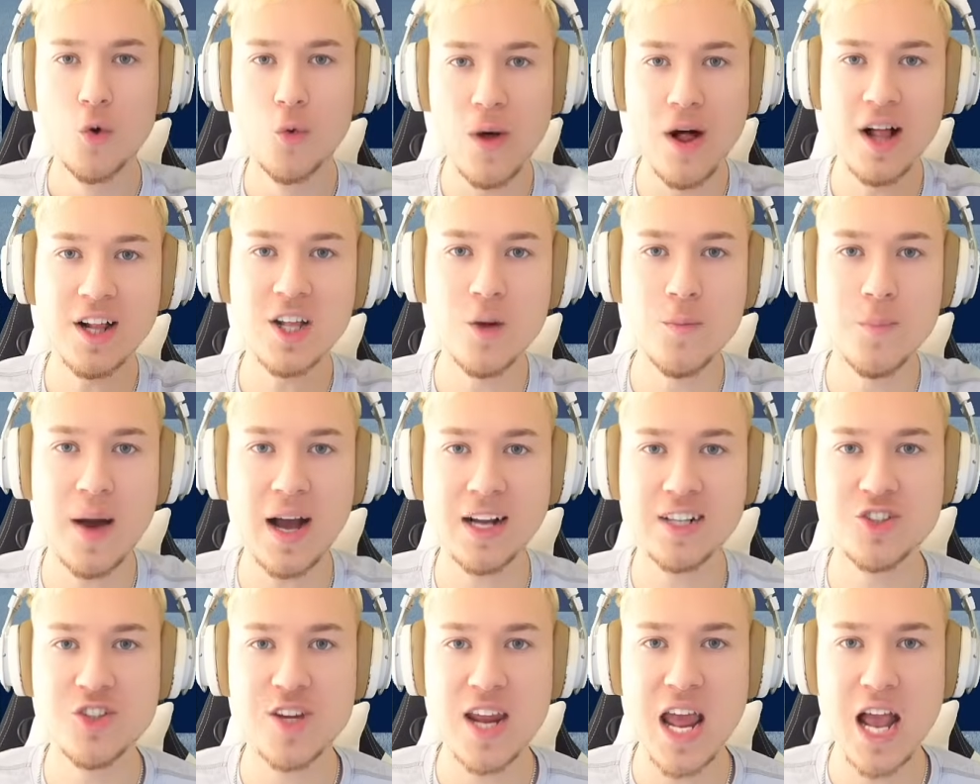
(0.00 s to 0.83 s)
Welcome
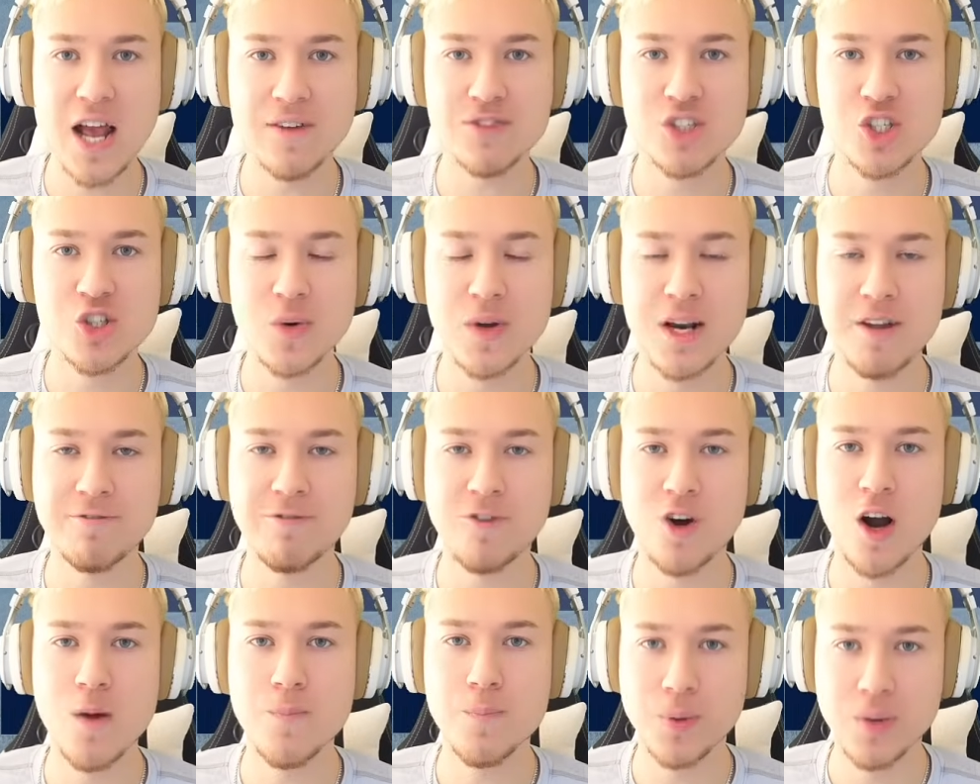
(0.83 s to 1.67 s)
back to the F C
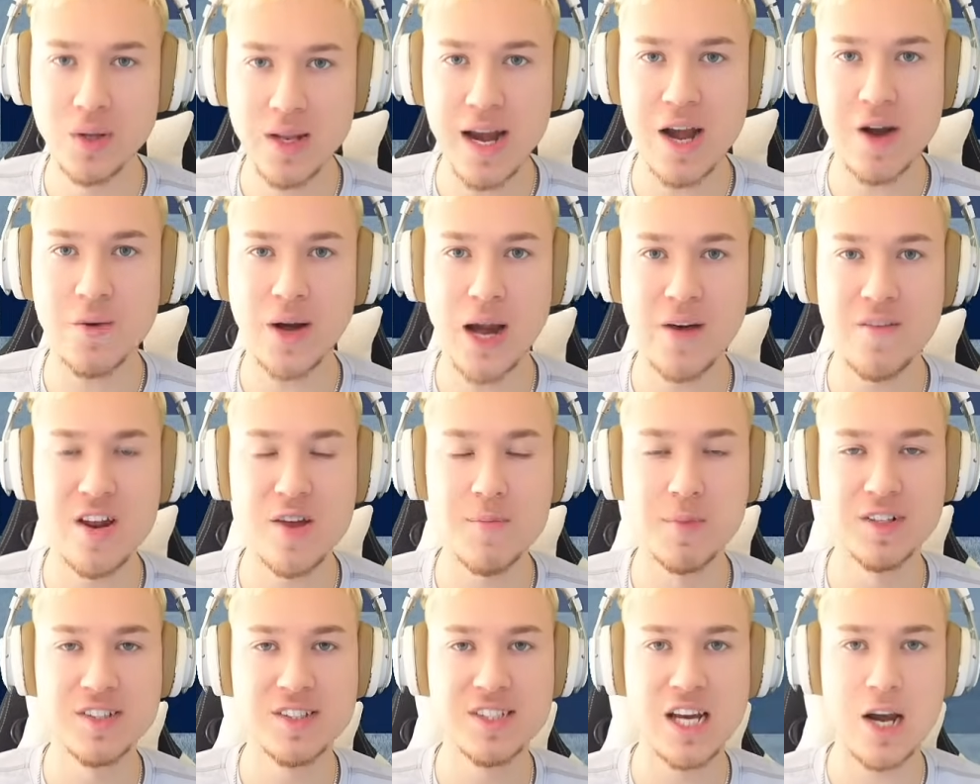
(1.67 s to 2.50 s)
twenty-four Player Career
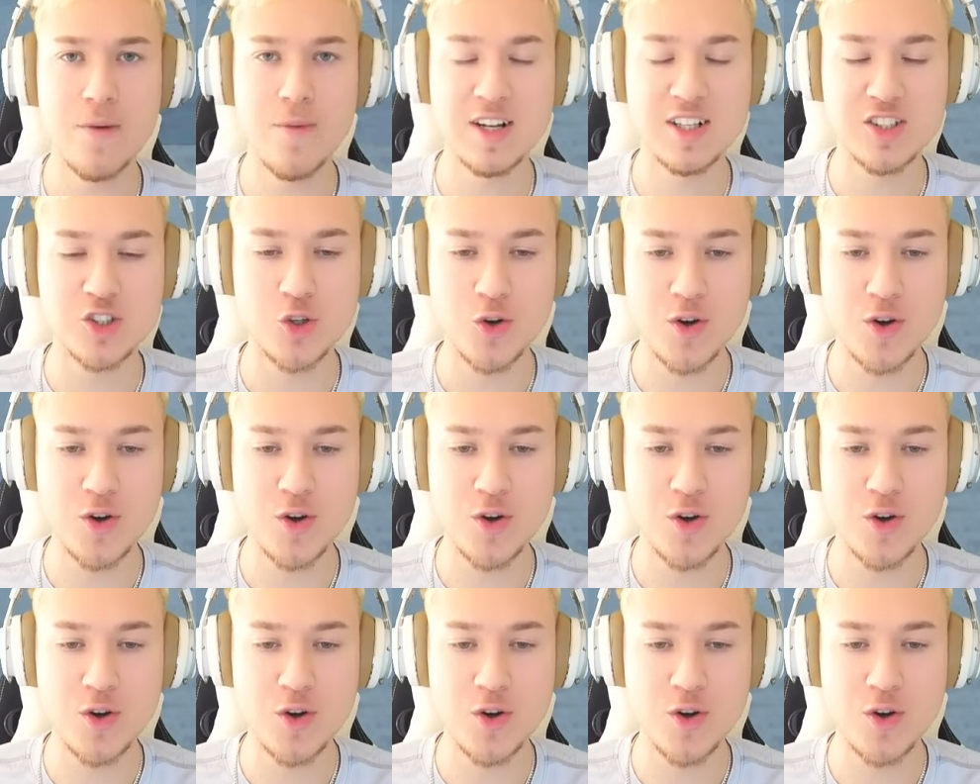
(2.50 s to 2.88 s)
Mode series.